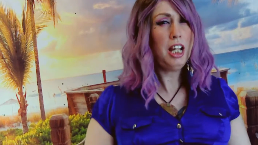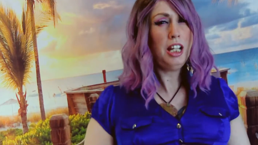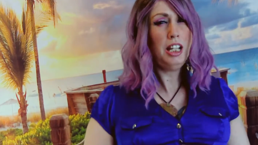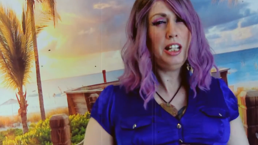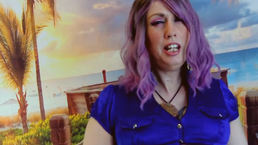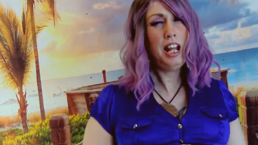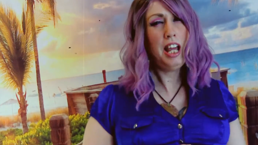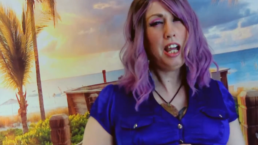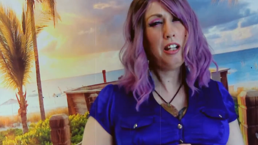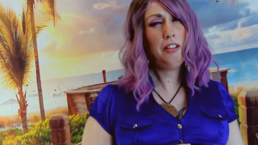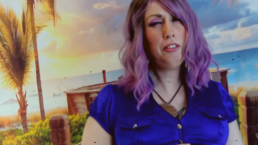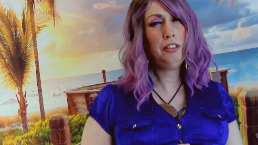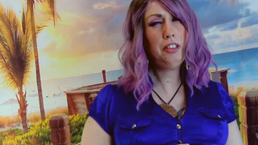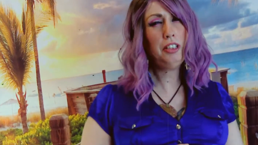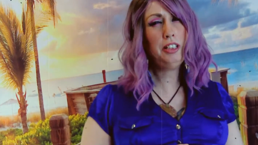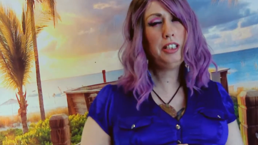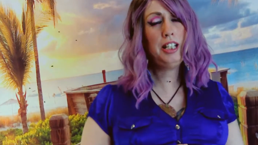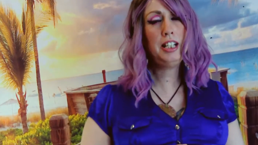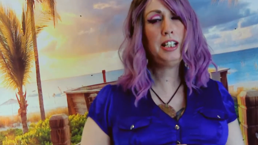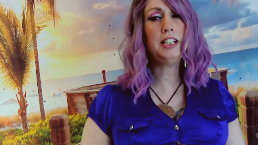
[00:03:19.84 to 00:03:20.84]
Now
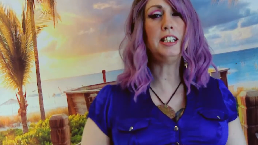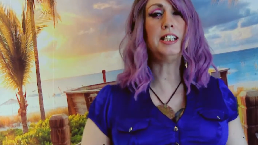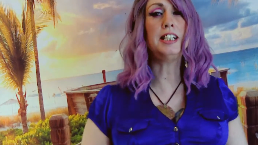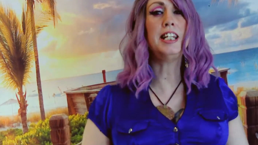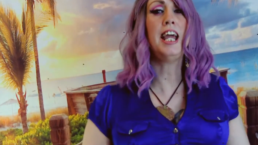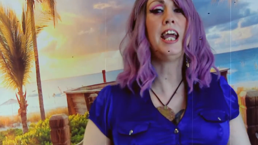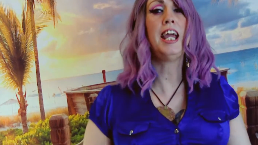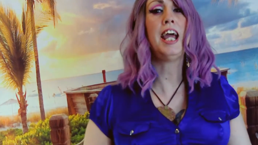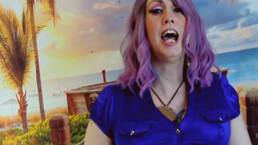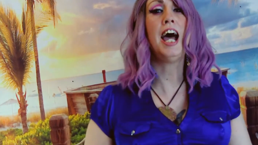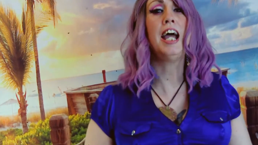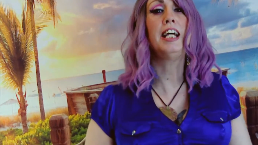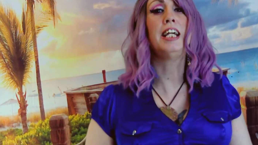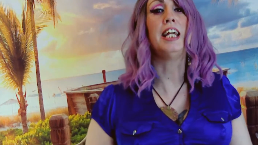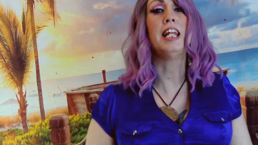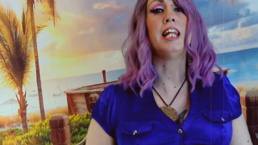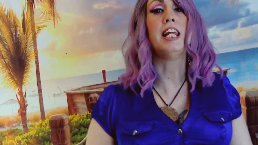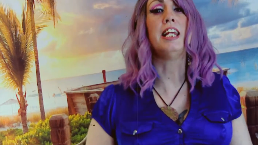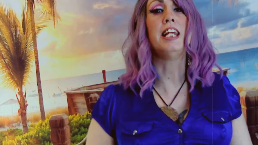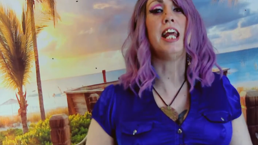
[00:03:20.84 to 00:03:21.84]
the next day I
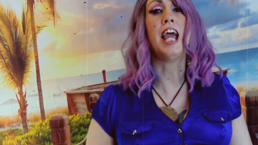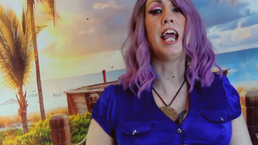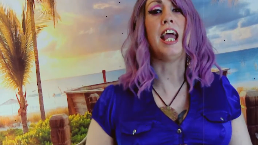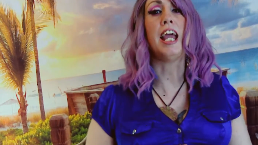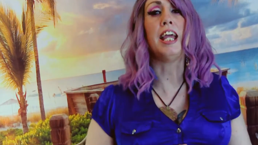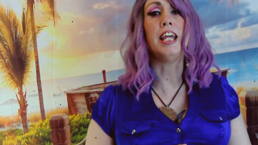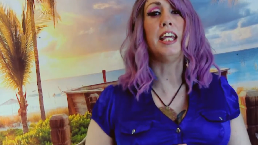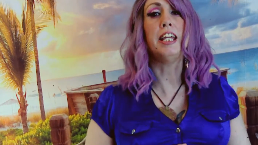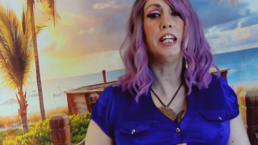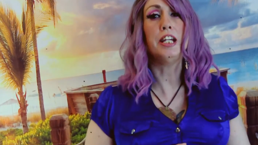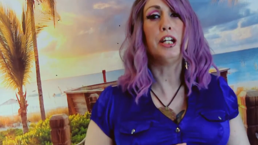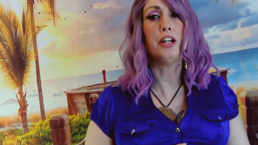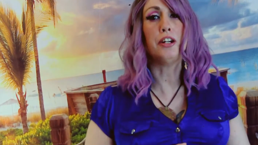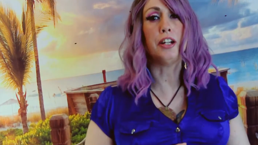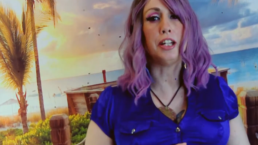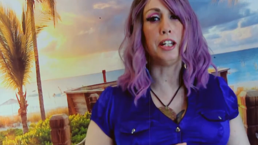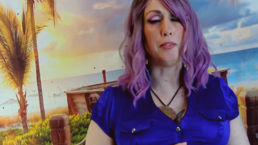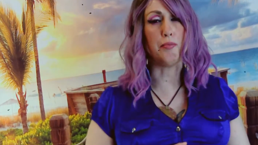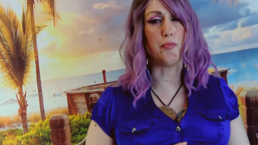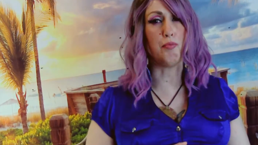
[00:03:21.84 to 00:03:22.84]
get an
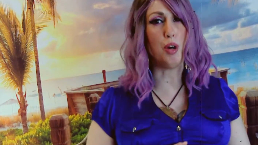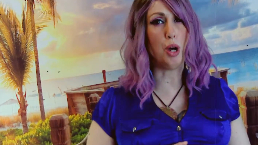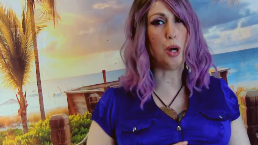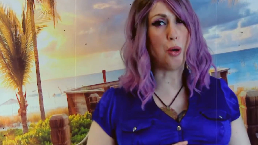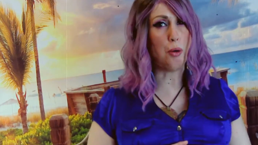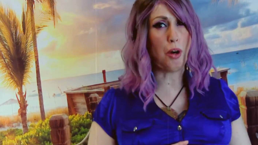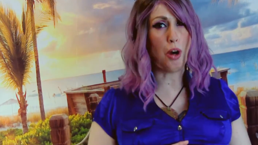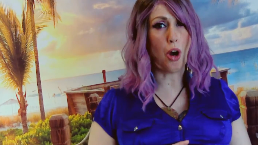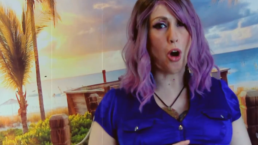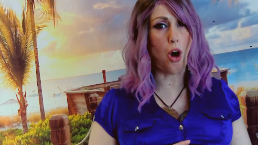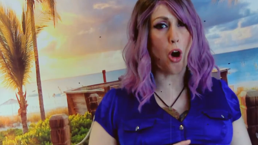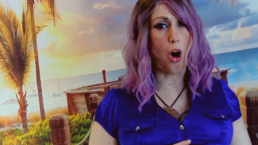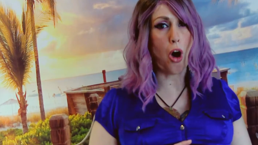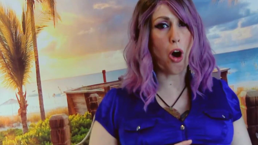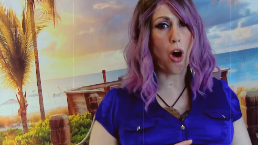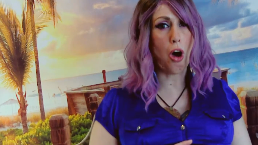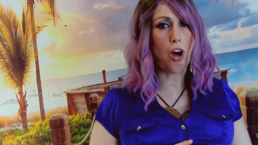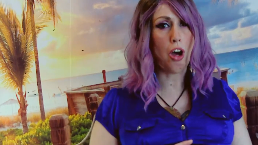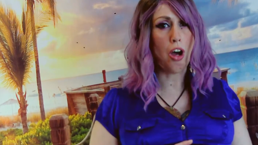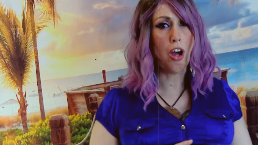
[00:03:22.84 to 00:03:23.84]
angry phone
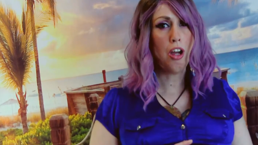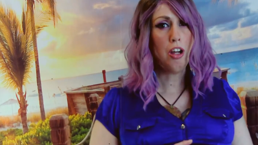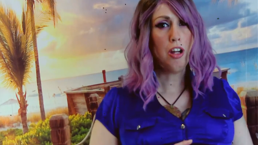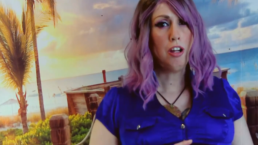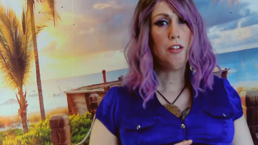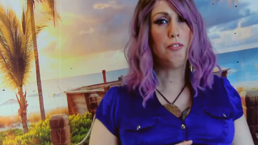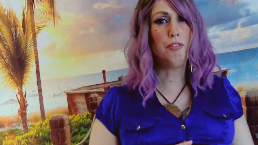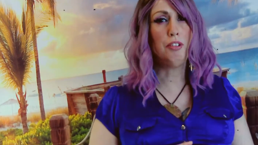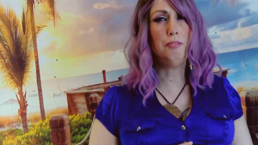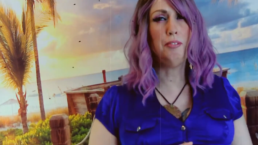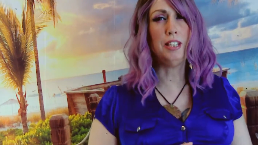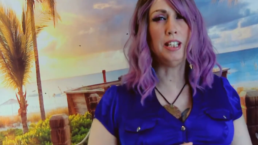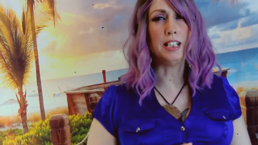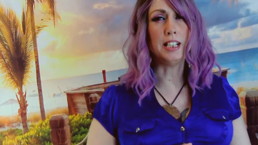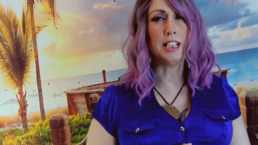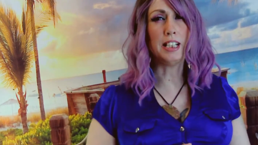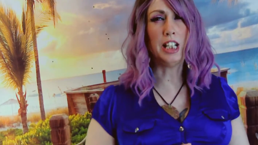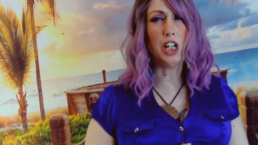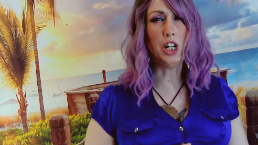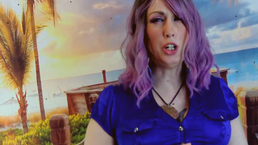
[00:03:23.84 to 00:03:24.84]
call from this
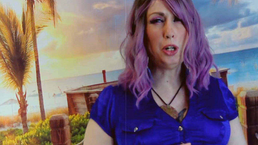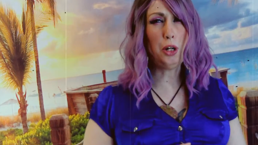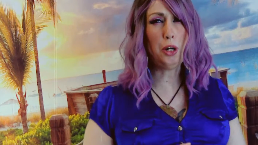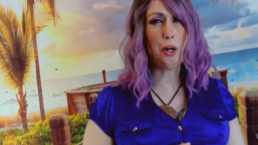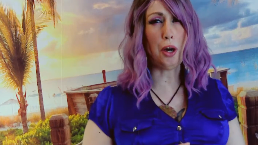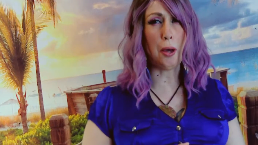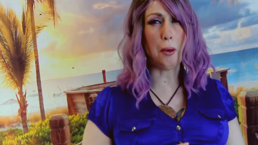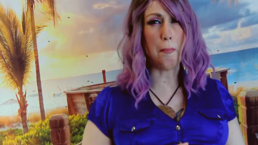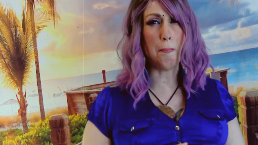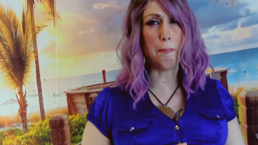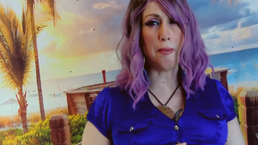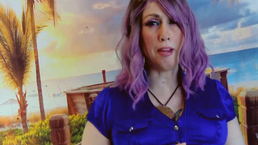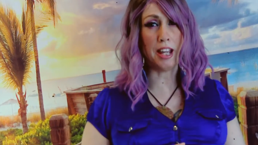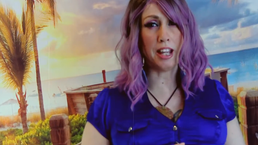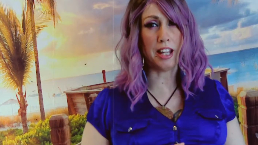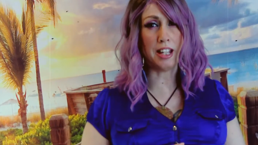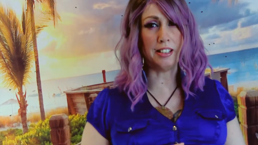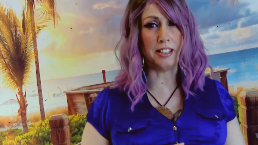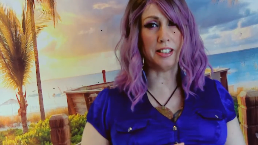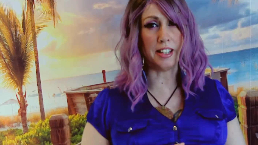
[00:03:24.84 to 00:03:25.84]
girl
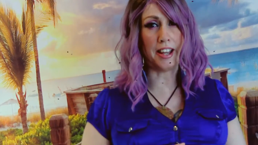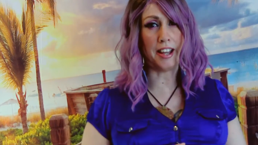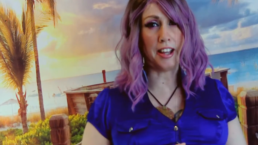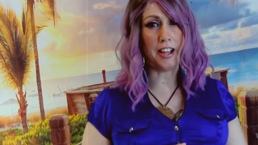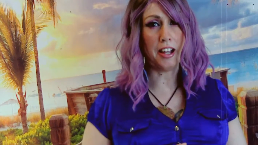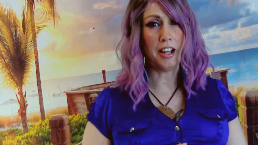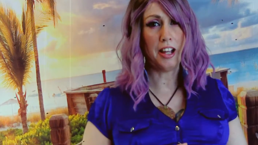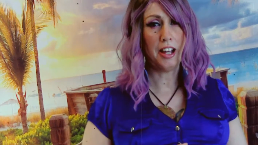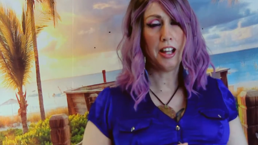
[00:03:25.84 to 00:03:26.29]
Amanda.